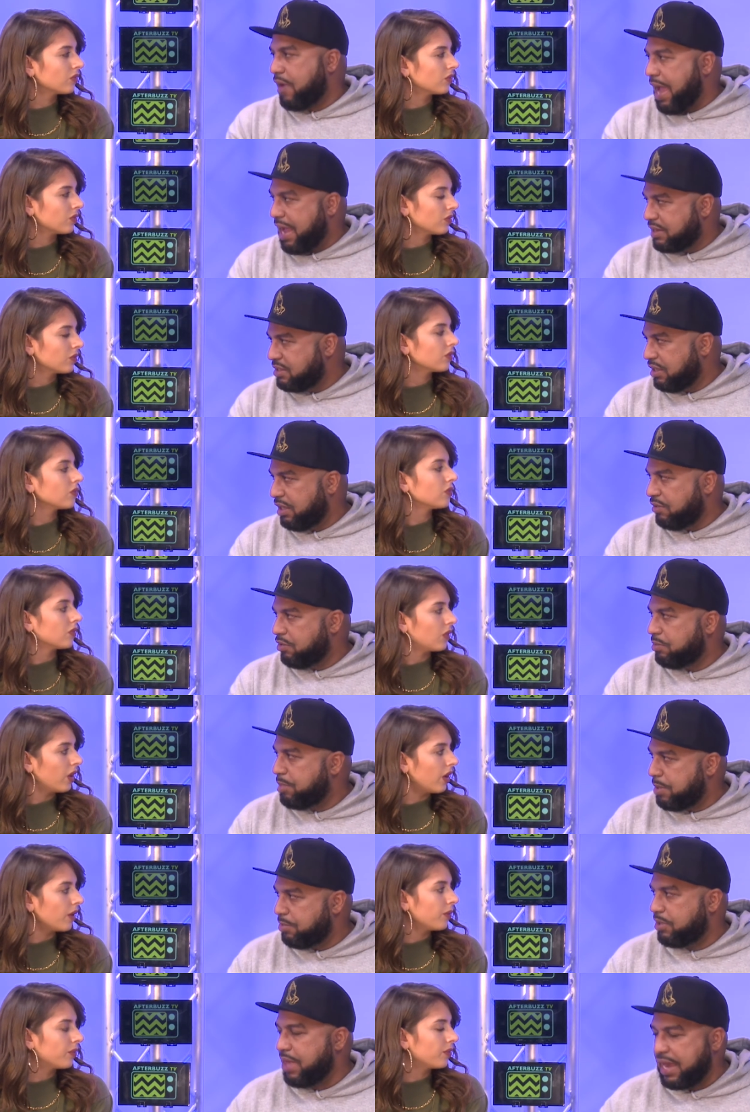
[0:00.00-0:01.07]
Speaker 1: acting with
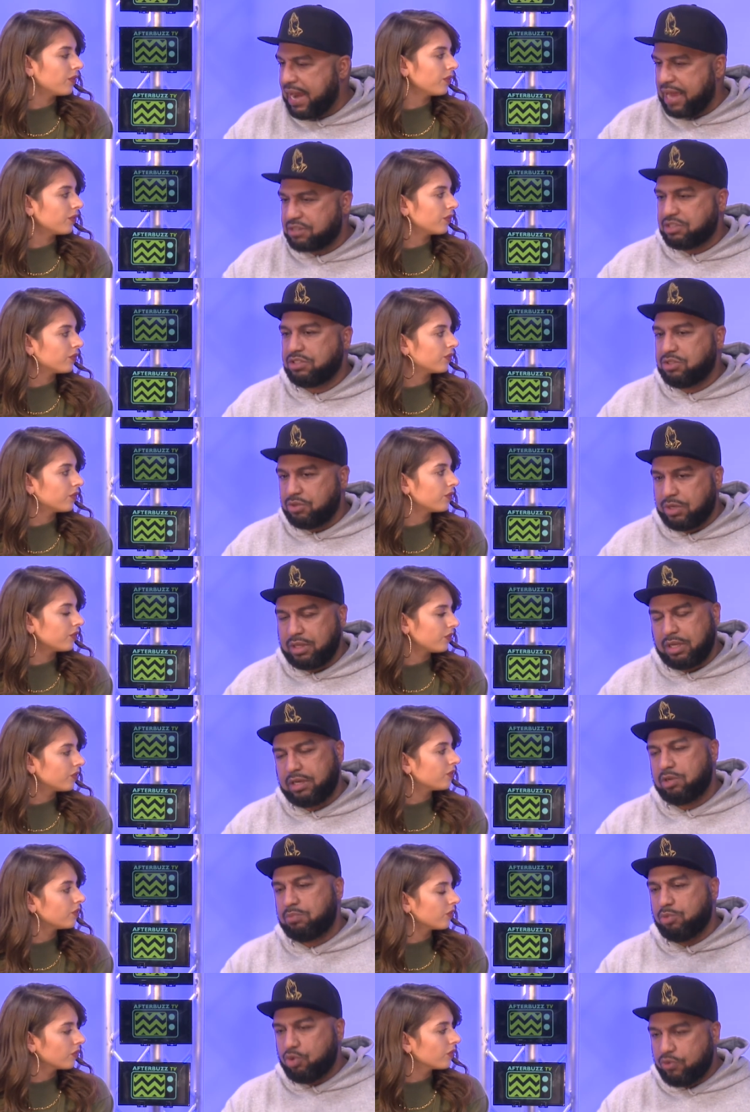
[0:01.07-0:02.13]
people yeah. that actually do it and they
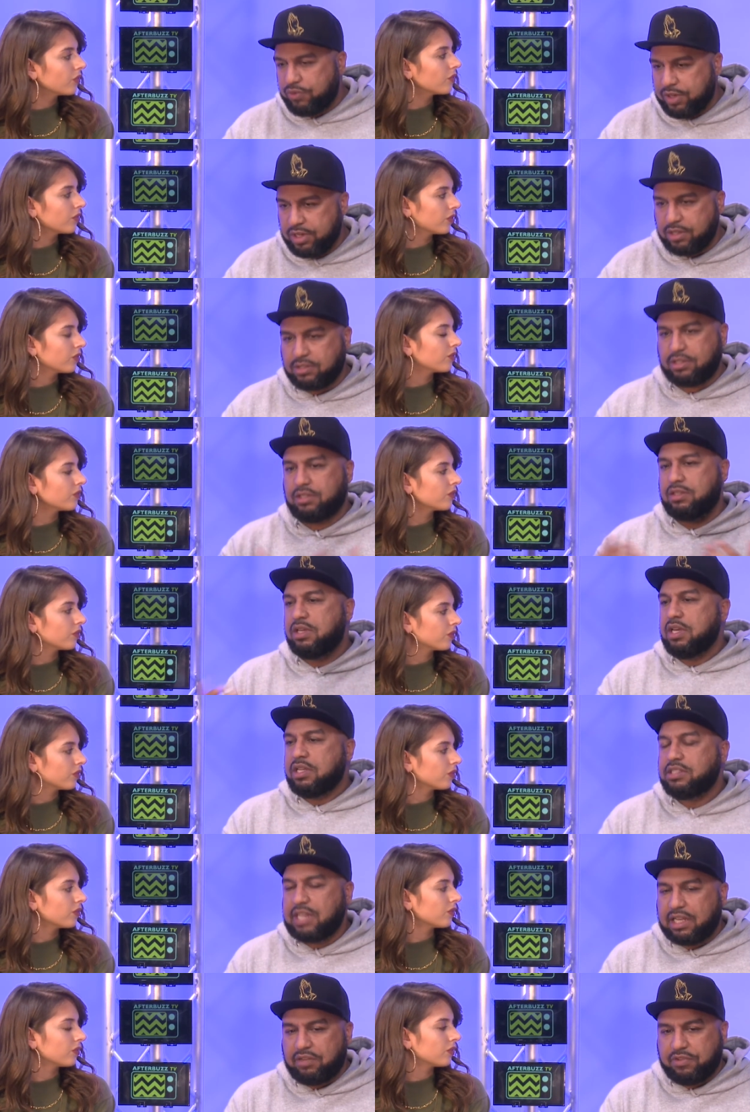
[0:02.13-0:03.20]
do movies and
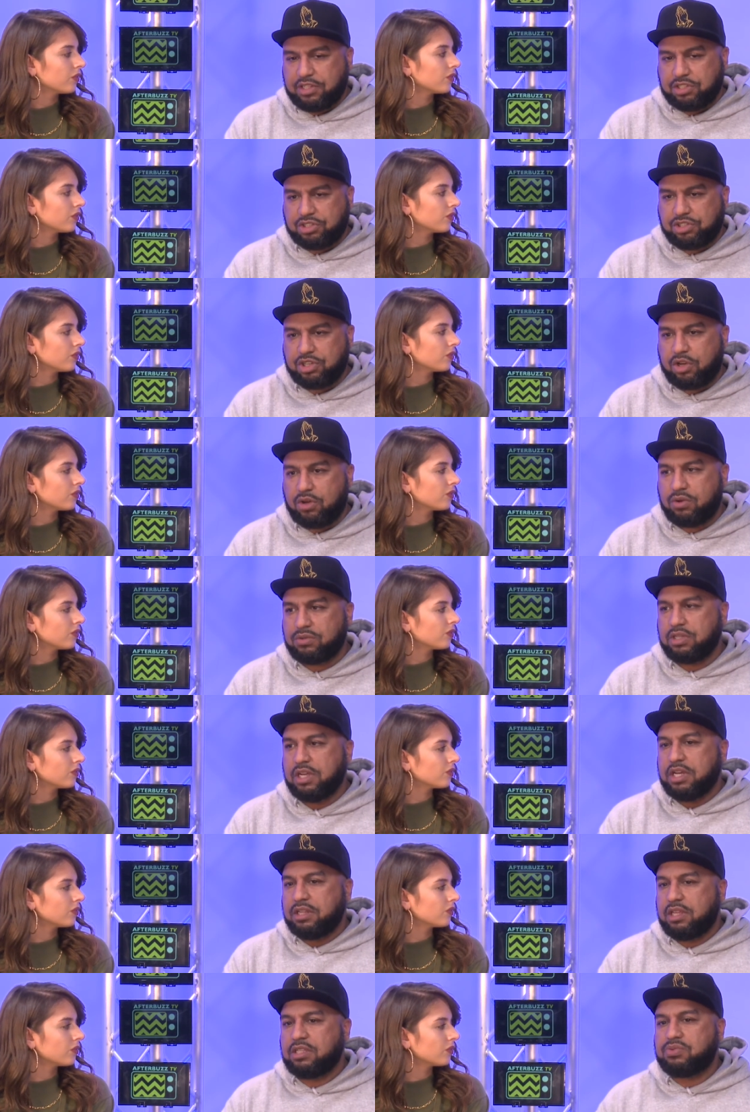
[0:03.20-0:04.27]
television shows.
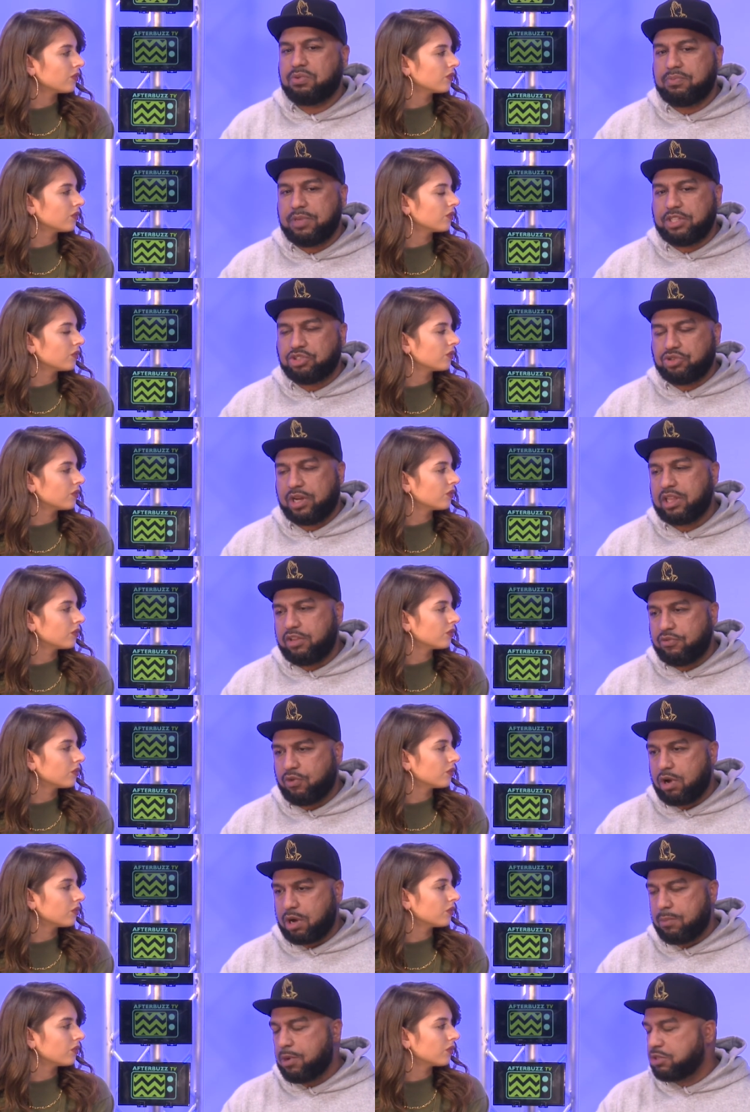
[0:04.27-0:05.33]
This would be strictly
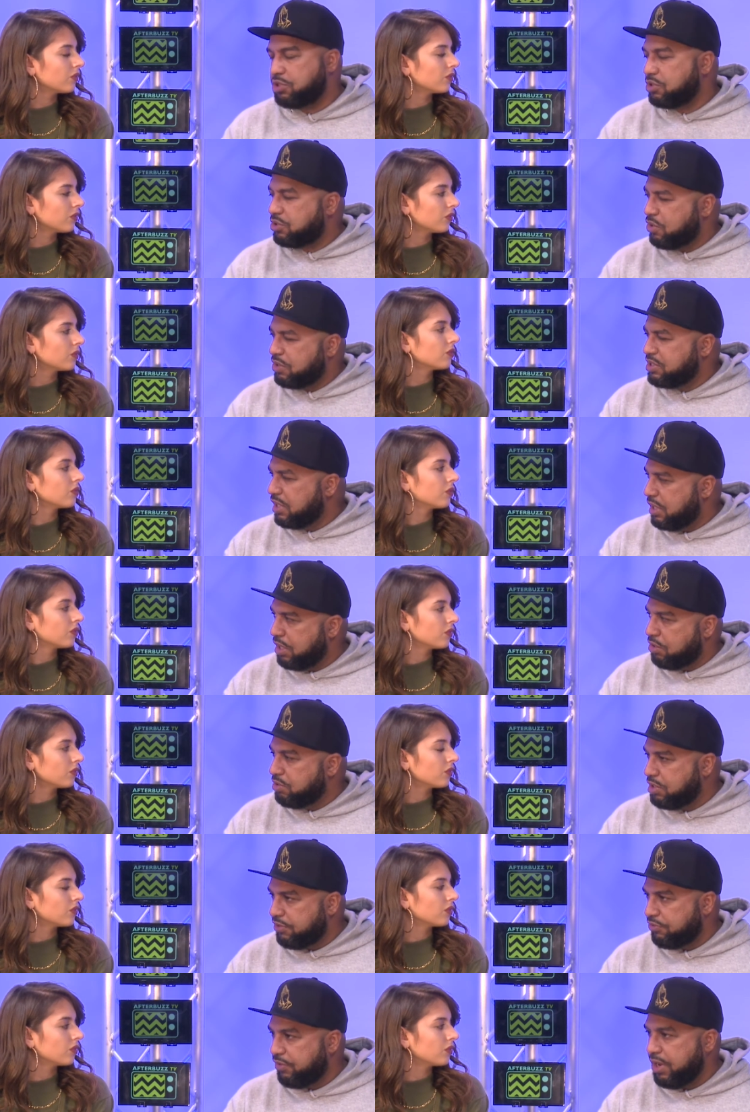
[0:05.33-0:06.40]
for commercials, so it's a little
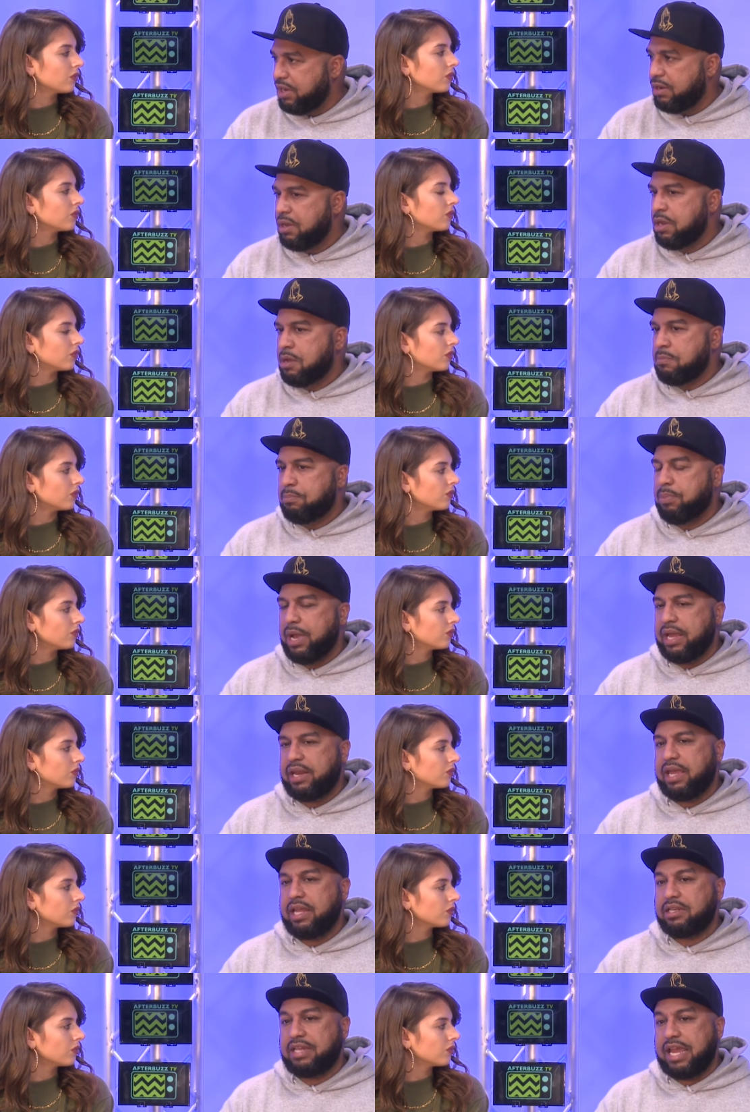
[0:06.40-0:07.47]
different, mm-hmm. but
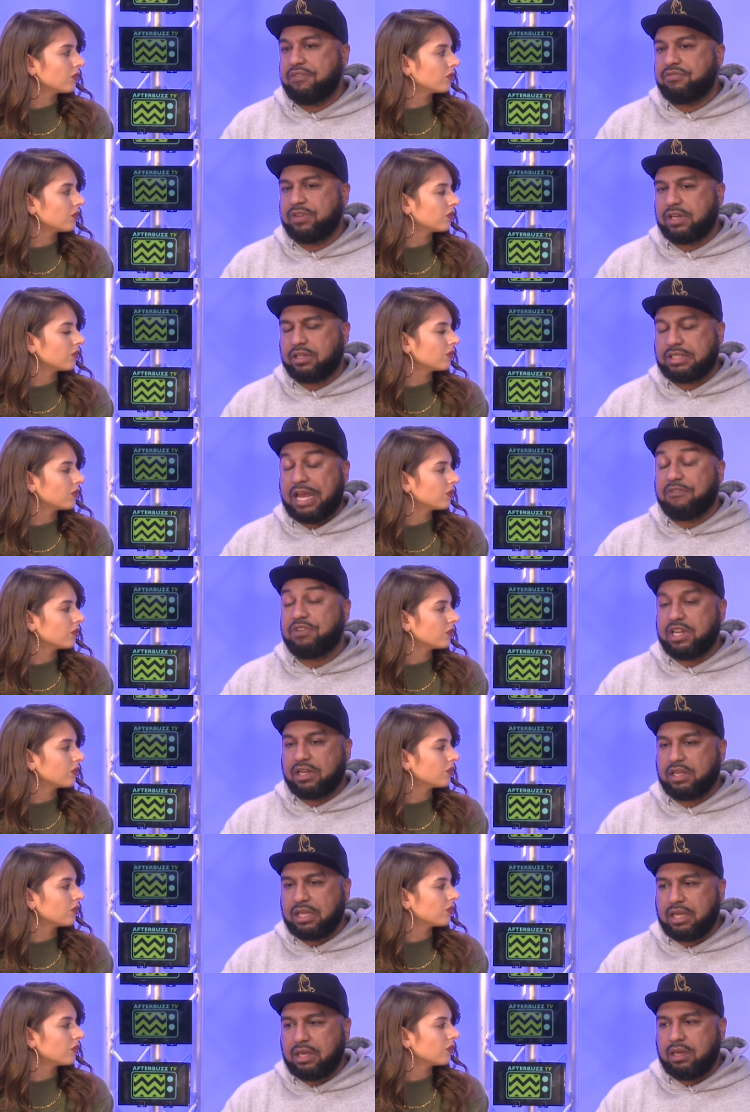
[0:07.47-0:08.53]
it def-
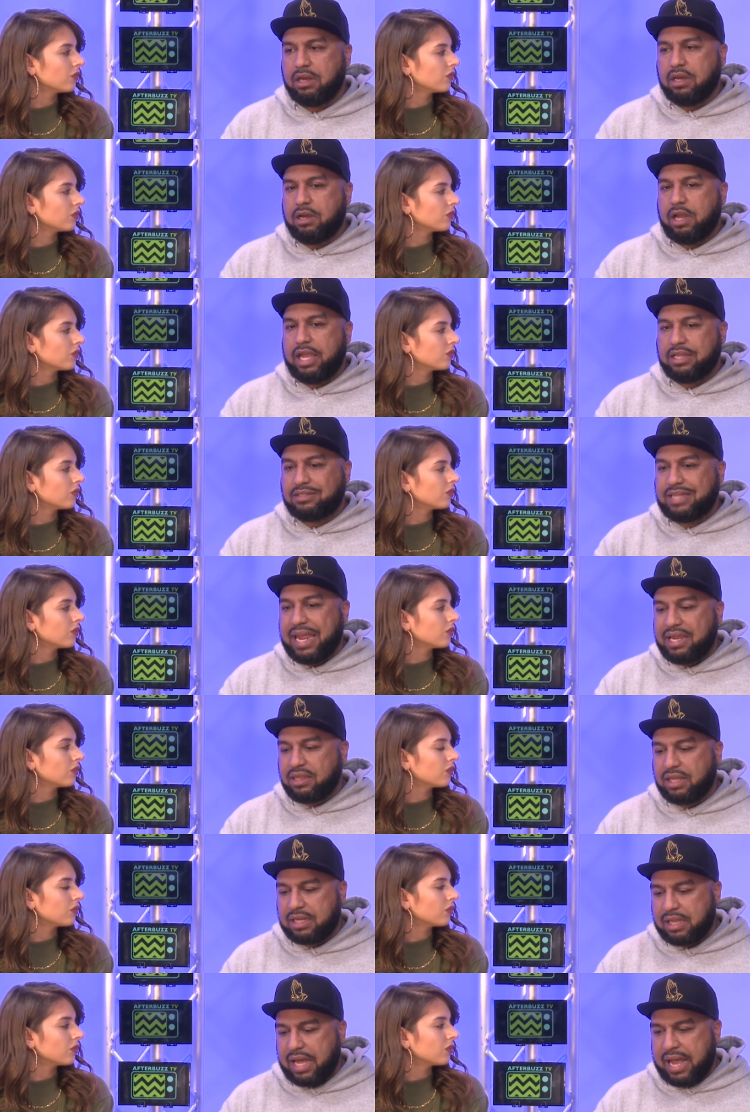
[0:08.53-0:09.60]
definitely in
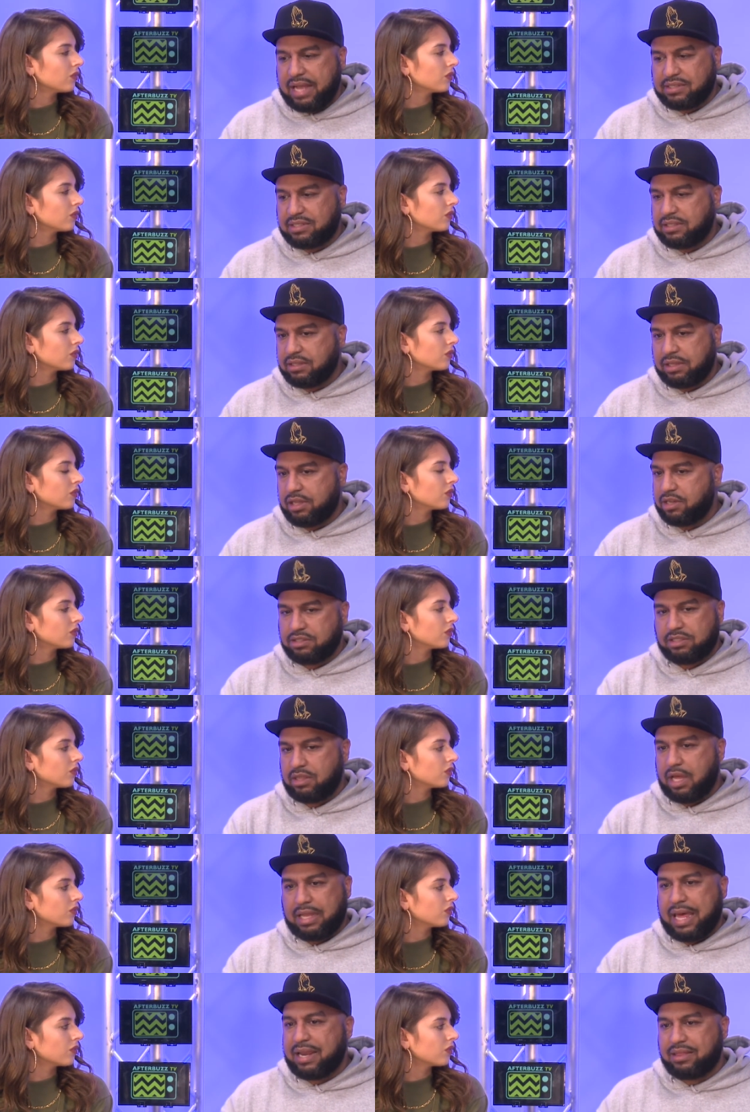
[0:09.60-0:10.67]
taking the class, there's
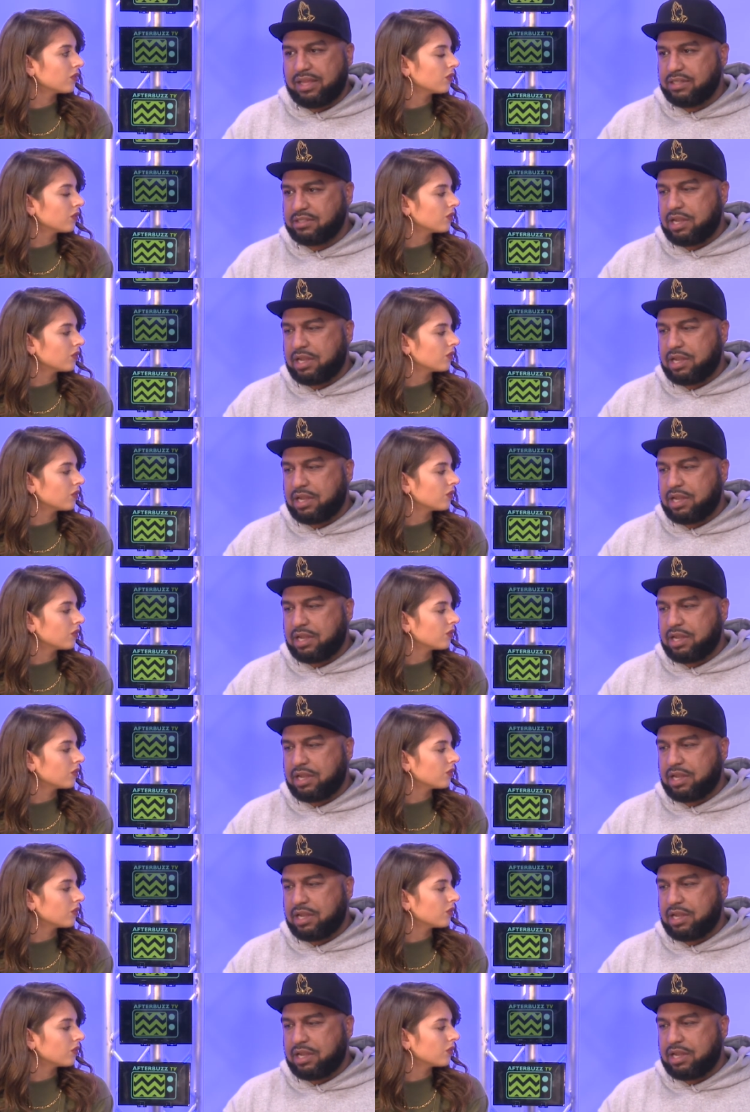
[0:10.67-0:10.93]
a lot of things I